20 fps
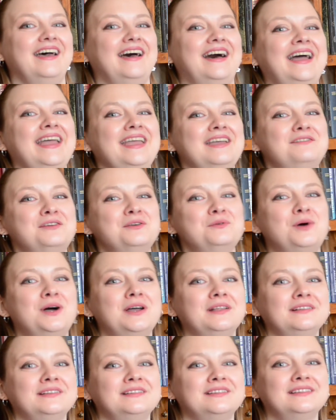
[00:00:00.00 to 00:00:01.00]
Hi
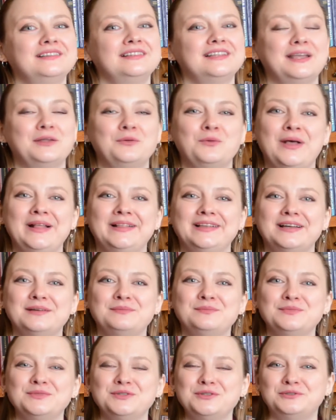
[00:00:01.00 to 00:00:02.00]
everyone, and
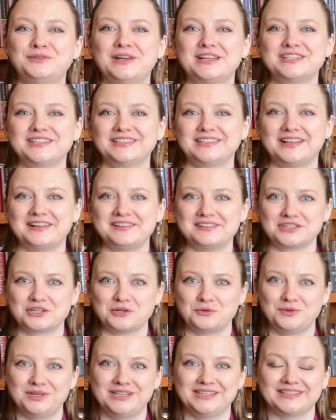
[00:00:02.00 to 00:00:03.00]
welcome to Russian
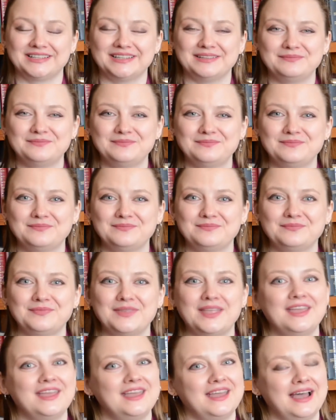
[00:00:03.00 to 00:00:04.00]
Culture Weekly.
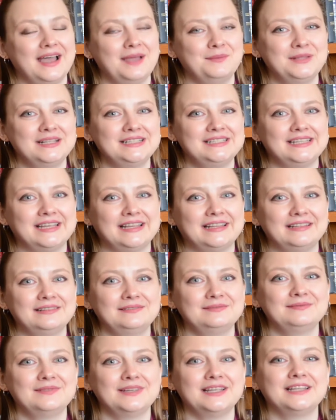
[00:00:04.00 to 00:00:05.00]
I'm Tatiana,
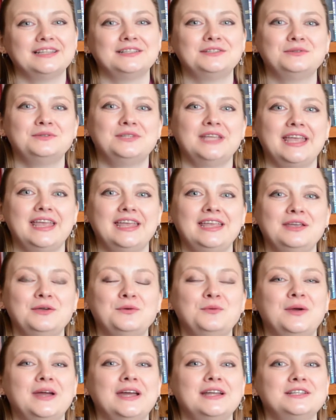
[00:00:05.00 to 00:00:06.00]
and today
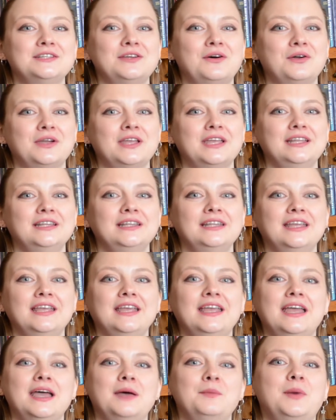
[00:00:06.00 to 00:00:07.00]
we're talking
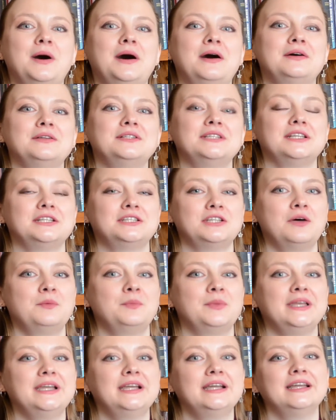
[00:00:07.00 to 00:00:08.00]
about a
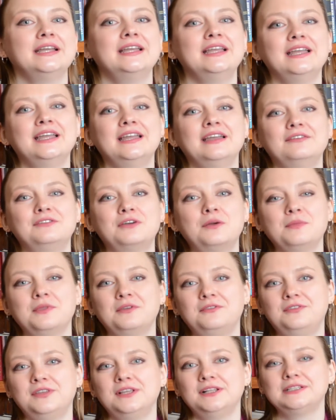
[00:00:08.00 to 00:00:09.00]
topic from the
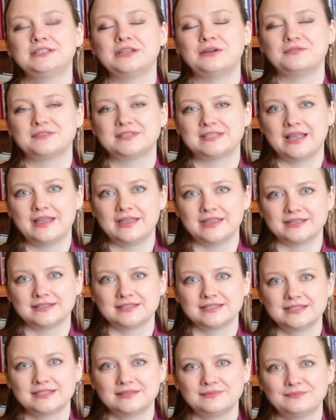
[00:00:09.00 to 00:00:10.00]
field of
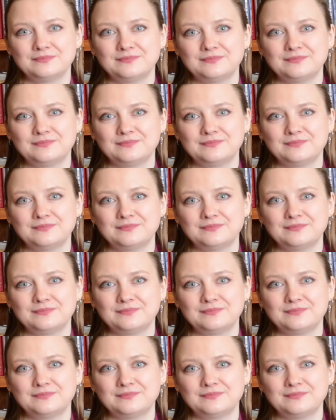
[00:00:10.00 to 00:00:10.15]
science.